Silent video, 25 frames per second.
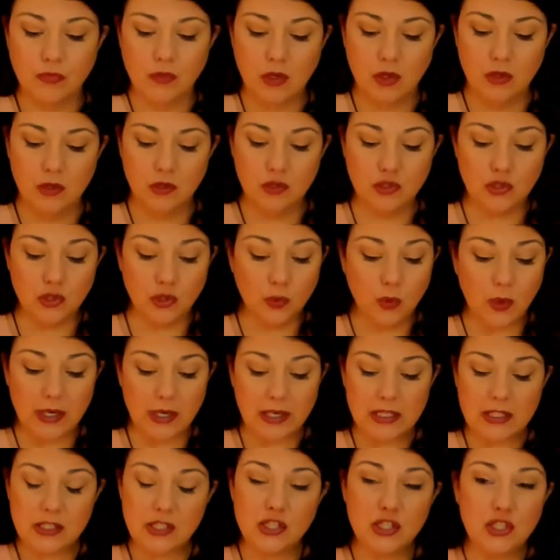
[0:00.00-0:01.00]
do what
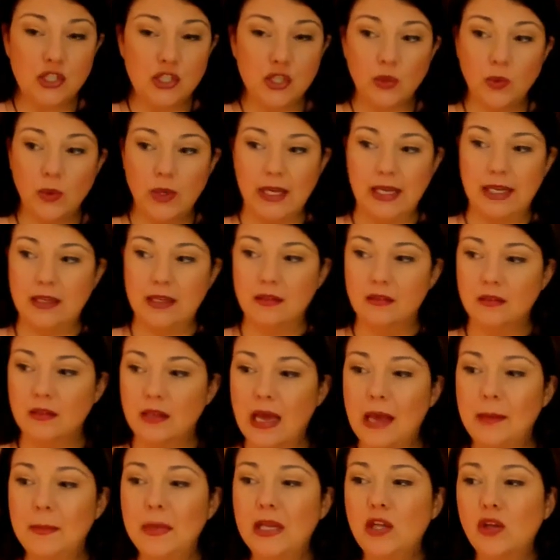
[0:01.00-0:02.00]
it's doing,
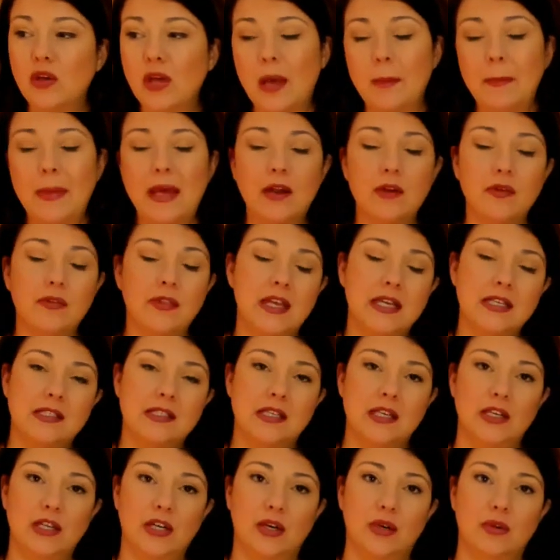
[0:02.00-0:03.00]
I mean, you got better things to
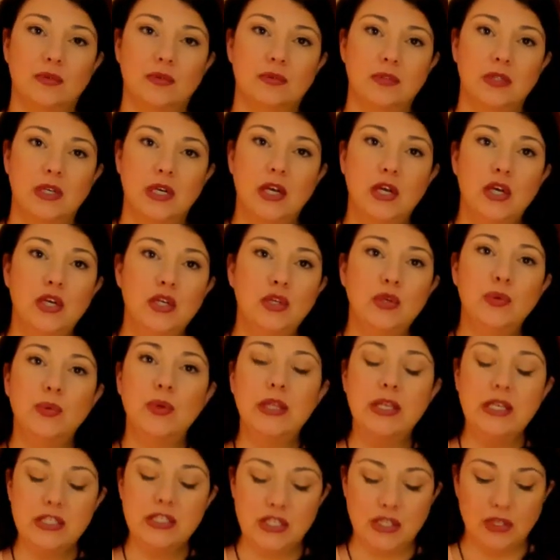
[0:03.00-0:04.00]
do. You
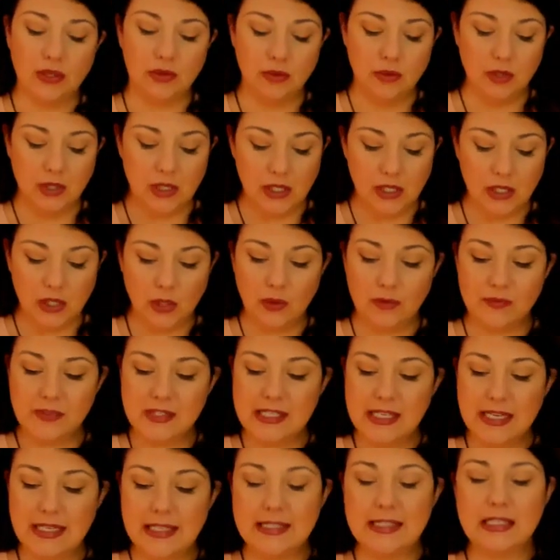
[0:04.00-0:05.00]
really do. You have
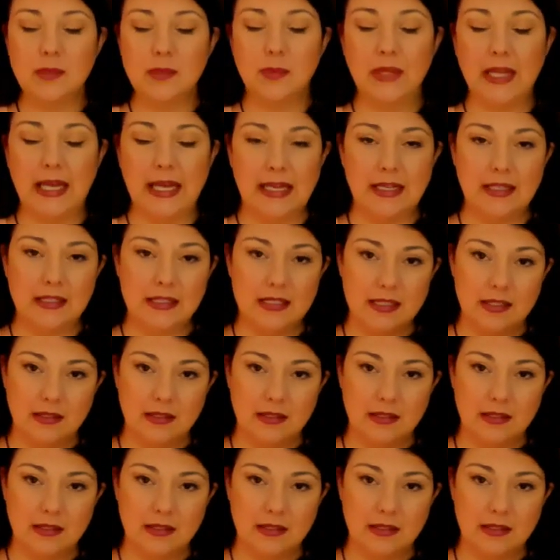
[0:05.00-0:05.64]
seeds to plant.